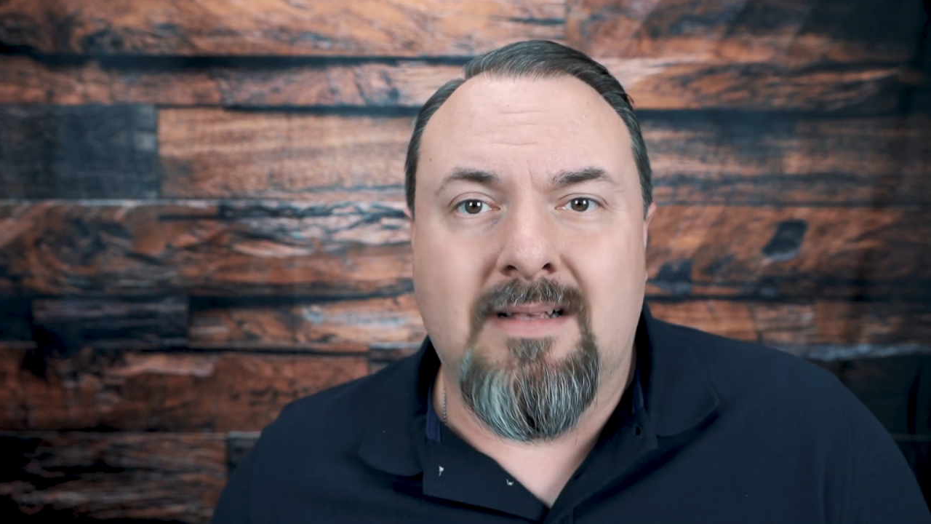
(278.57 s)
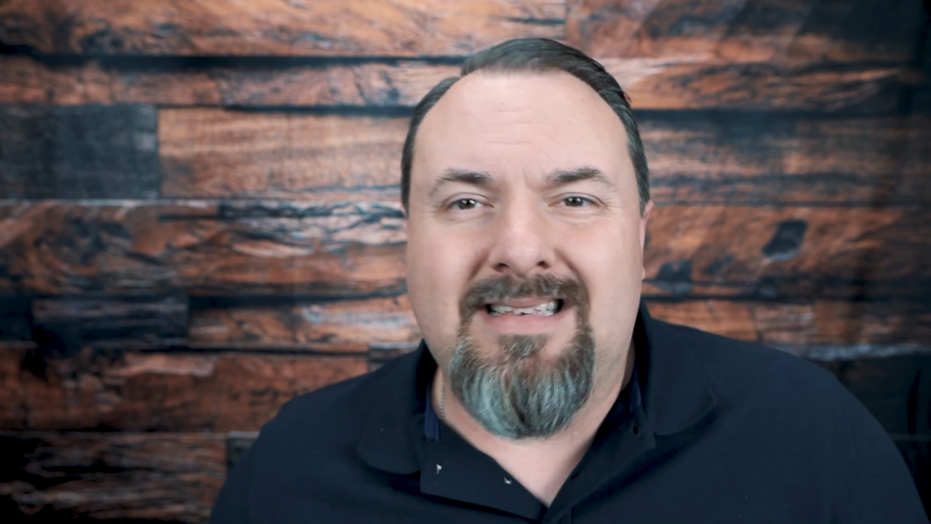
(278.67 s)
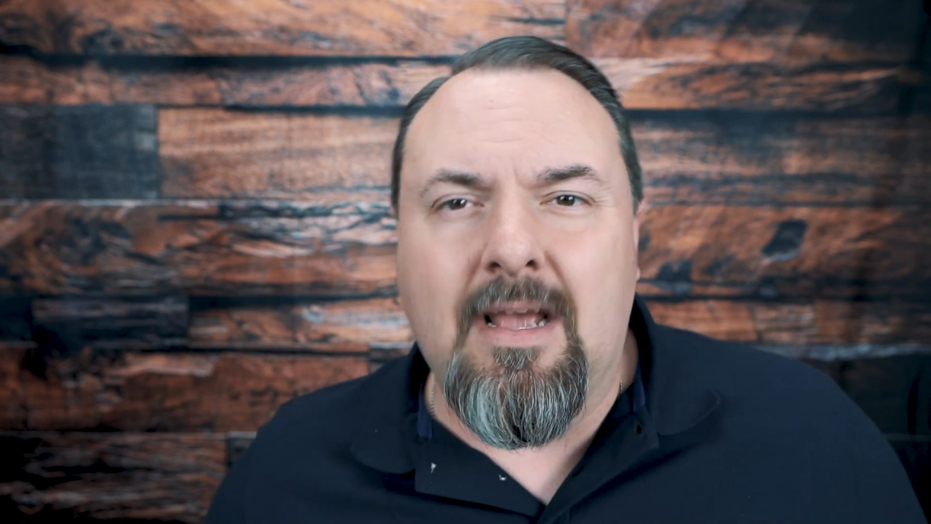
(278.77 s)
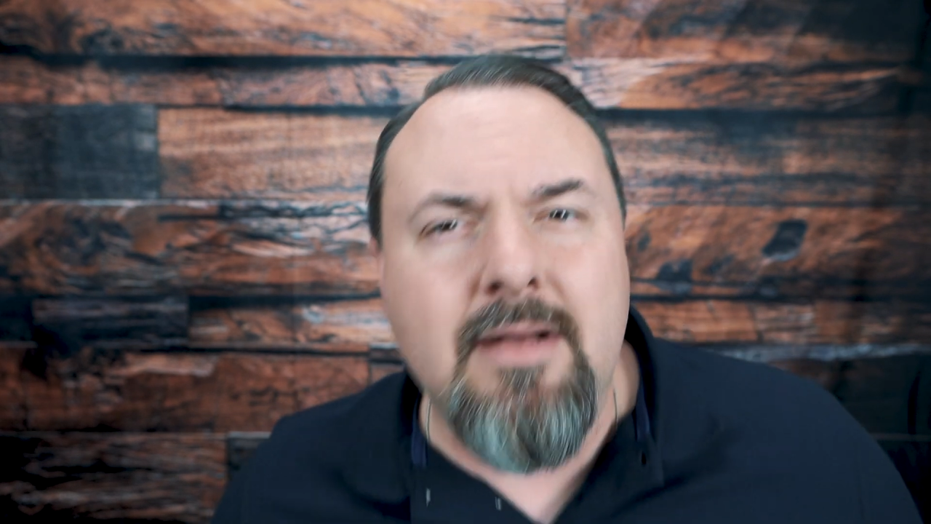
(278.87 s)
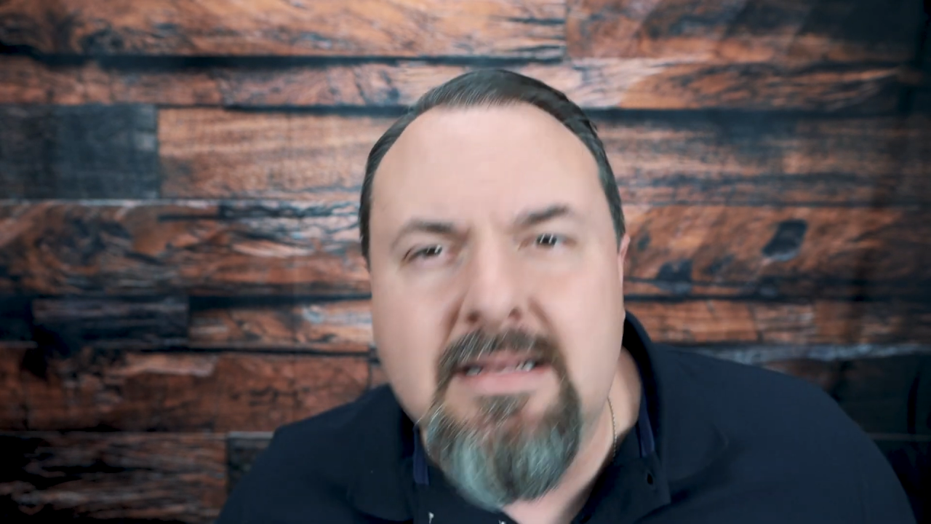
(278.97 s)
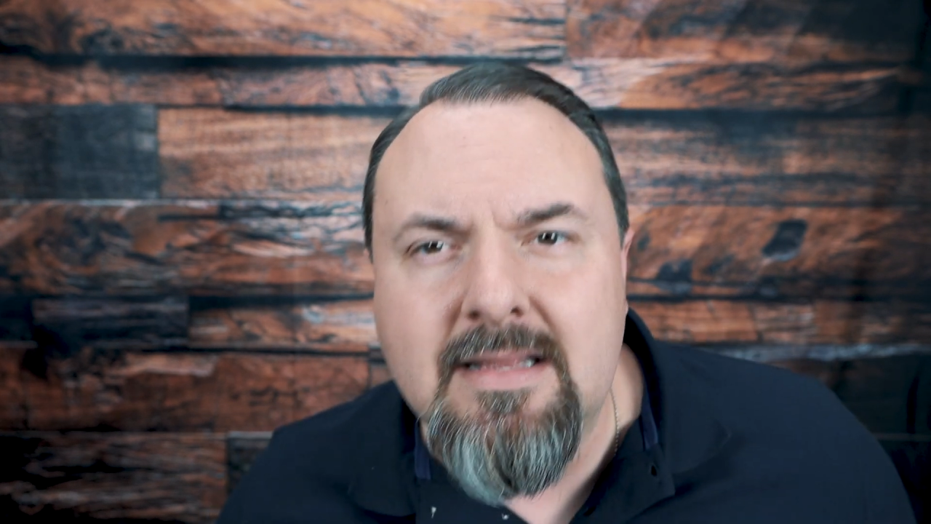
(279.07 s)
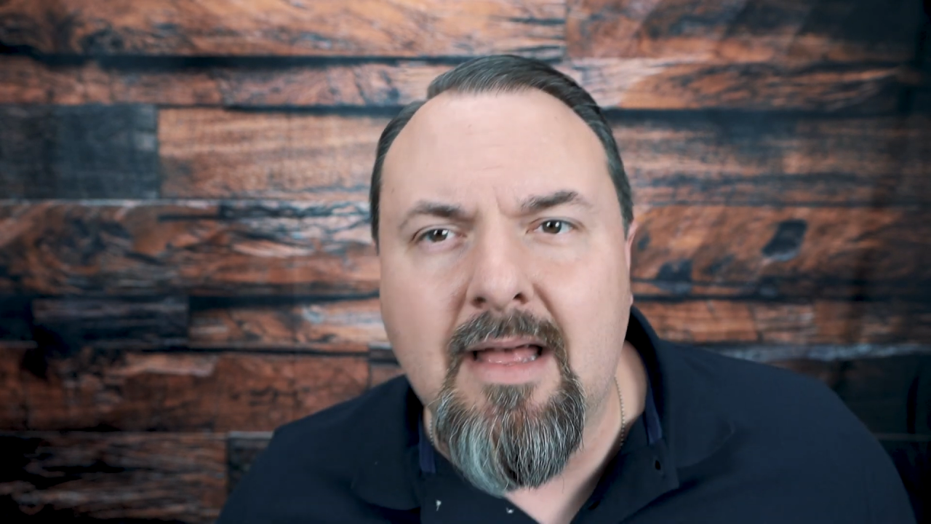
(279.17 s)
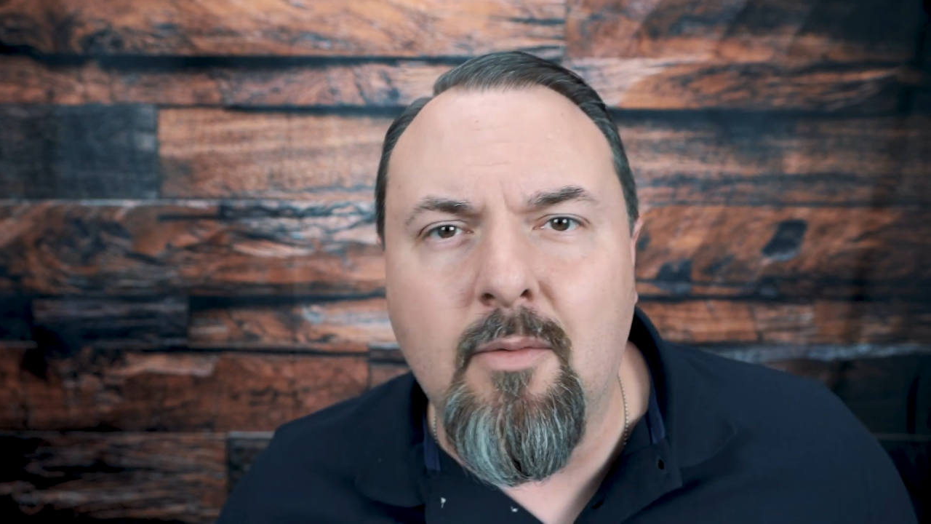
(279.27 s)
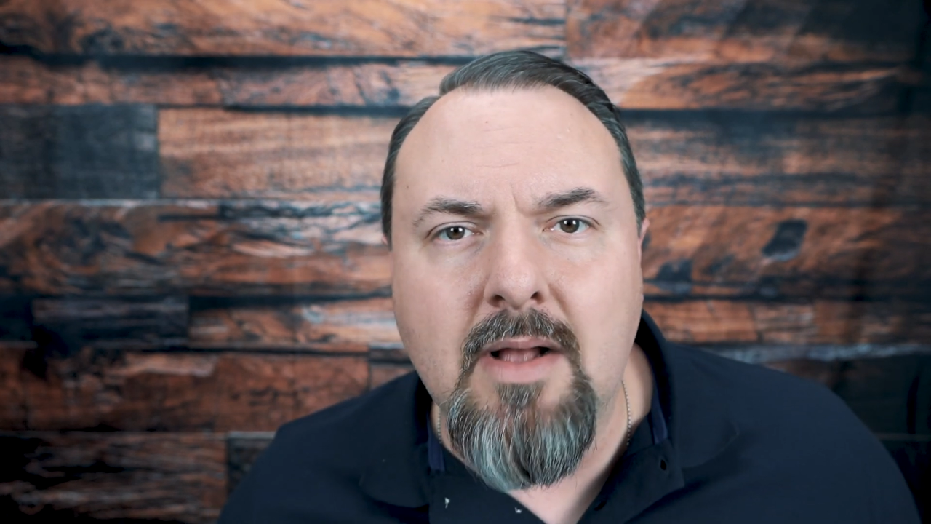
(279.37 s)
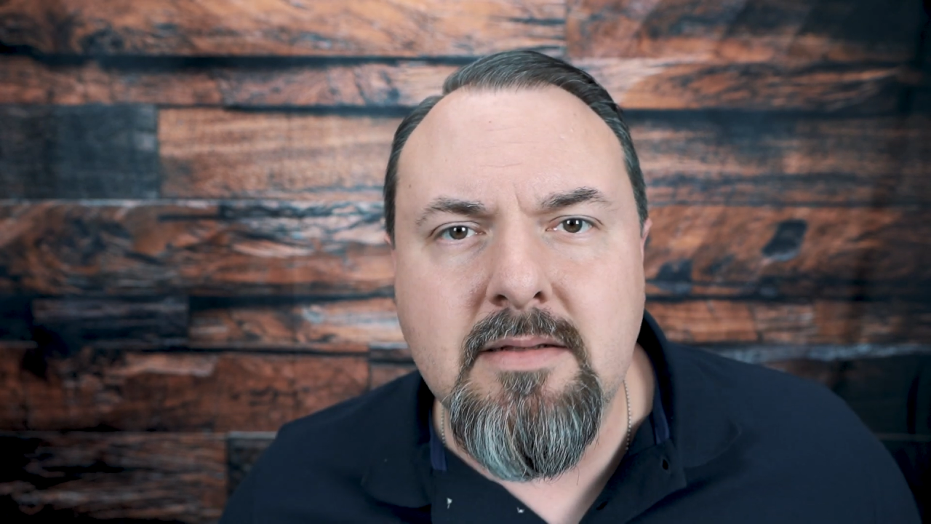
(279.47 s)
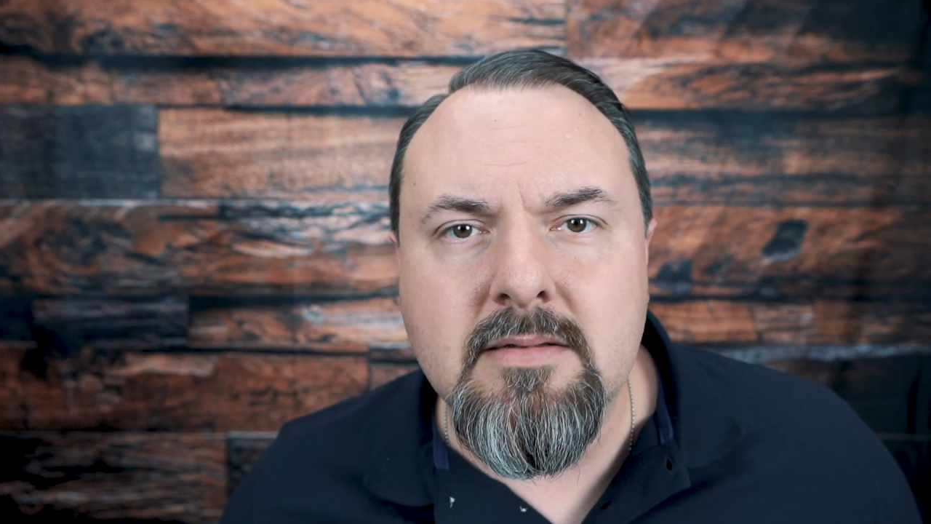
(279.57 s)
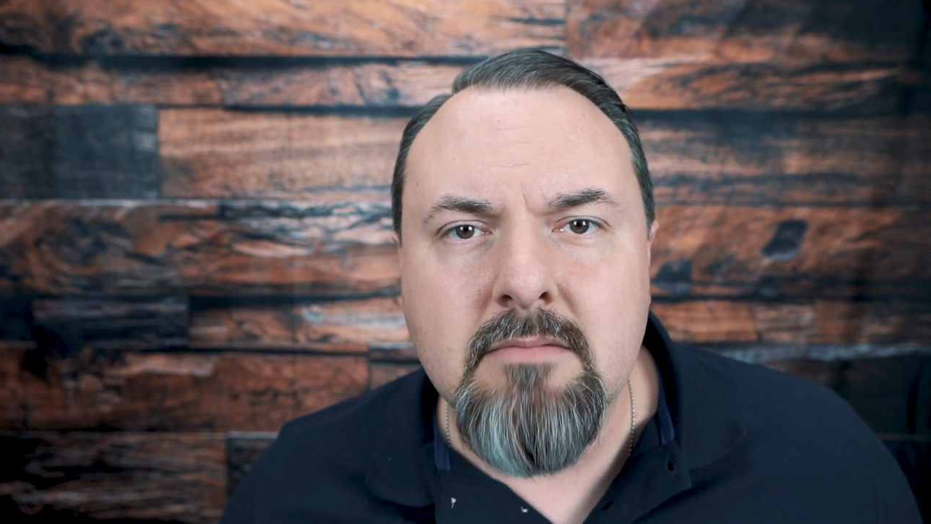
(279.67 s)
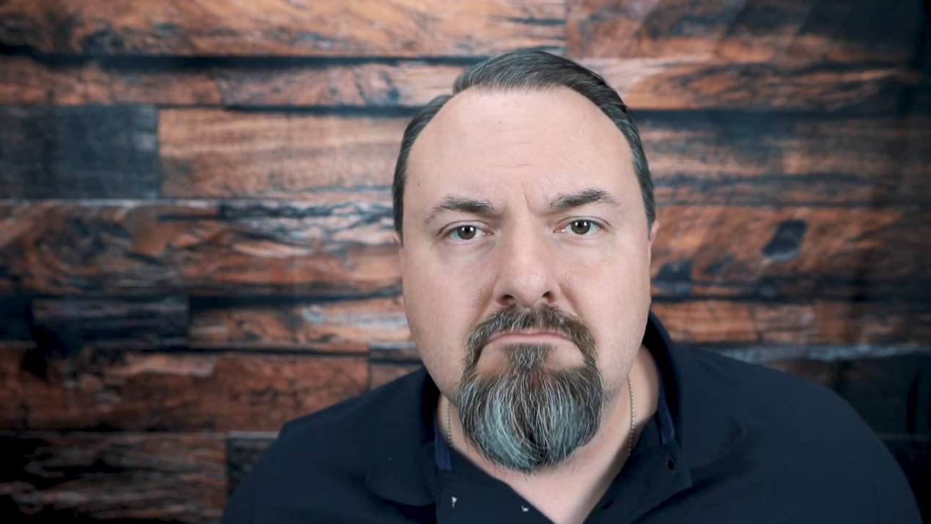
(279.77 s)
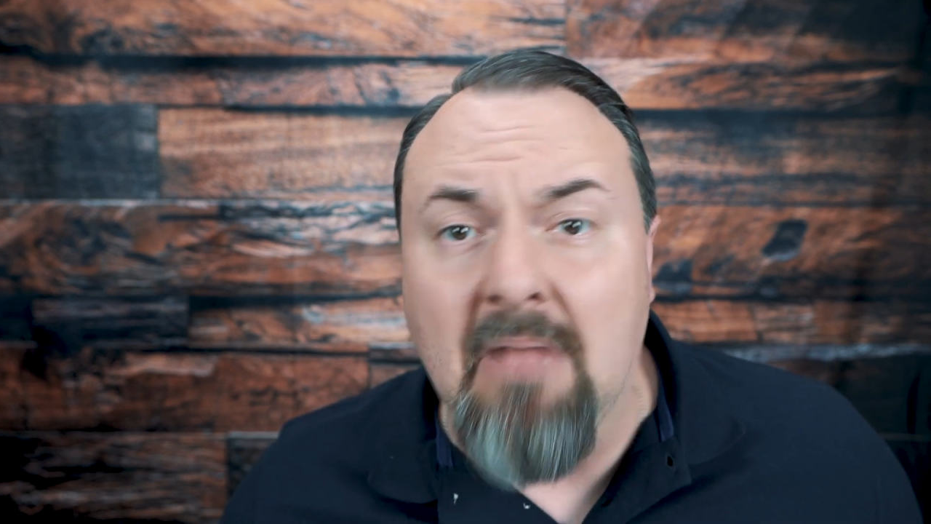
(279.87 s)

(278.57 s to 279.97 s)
See how easy that was?